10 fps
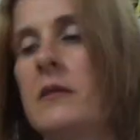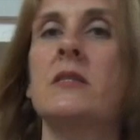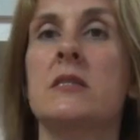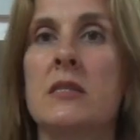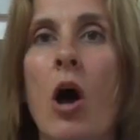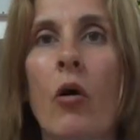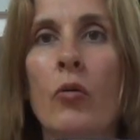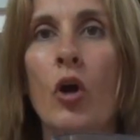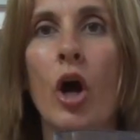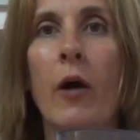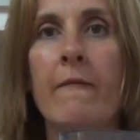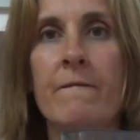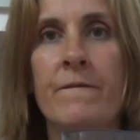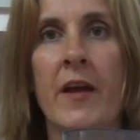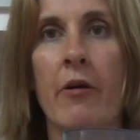is so
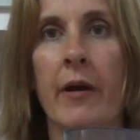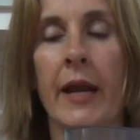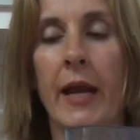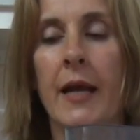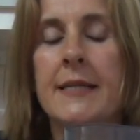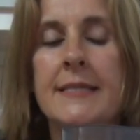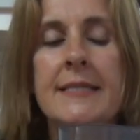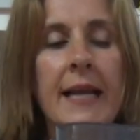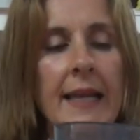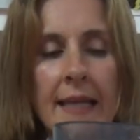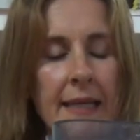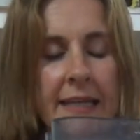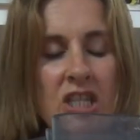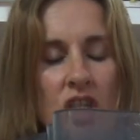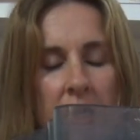very
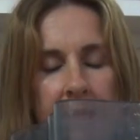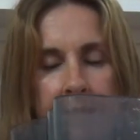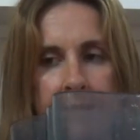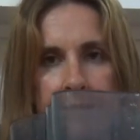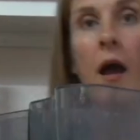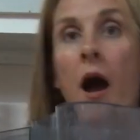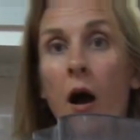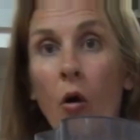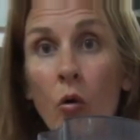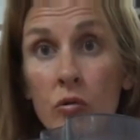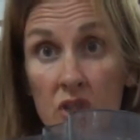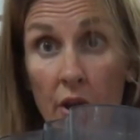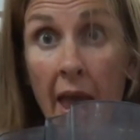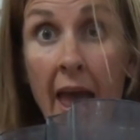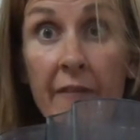delicious.
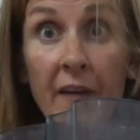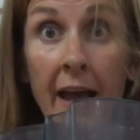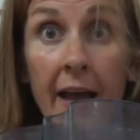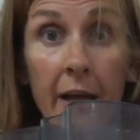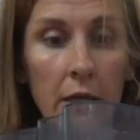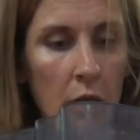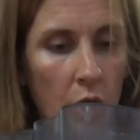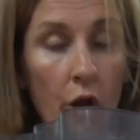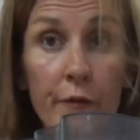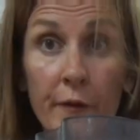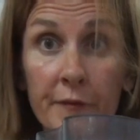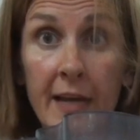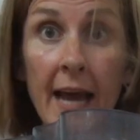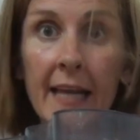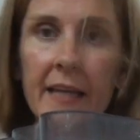Also have a clove of
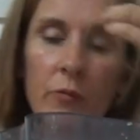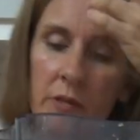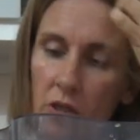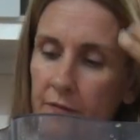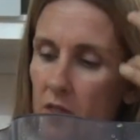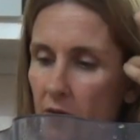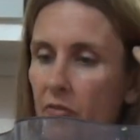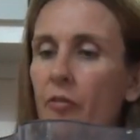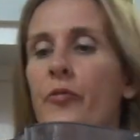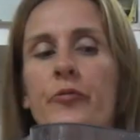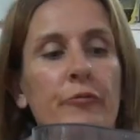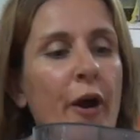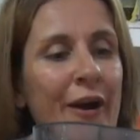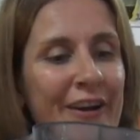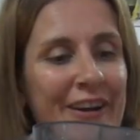garlic, which I've just
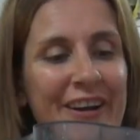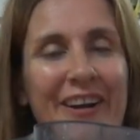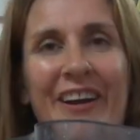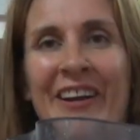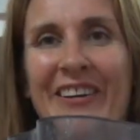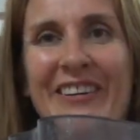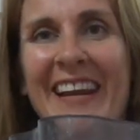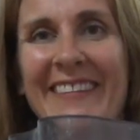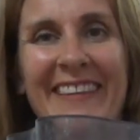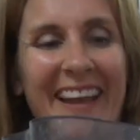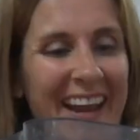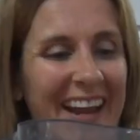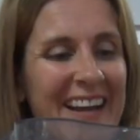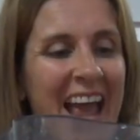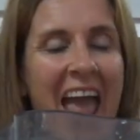thrown in
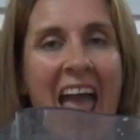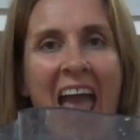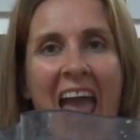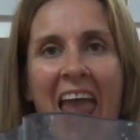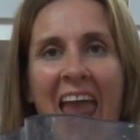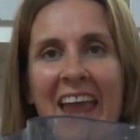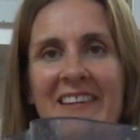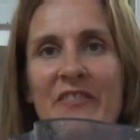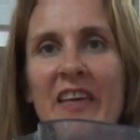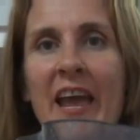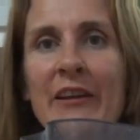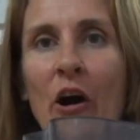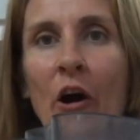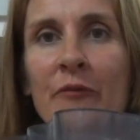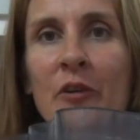there and then
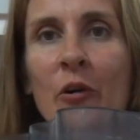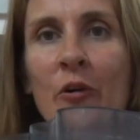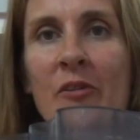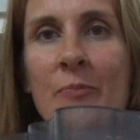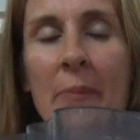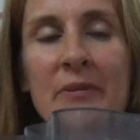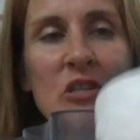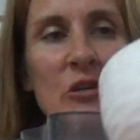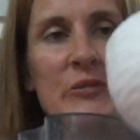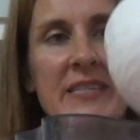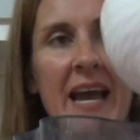of course my medjool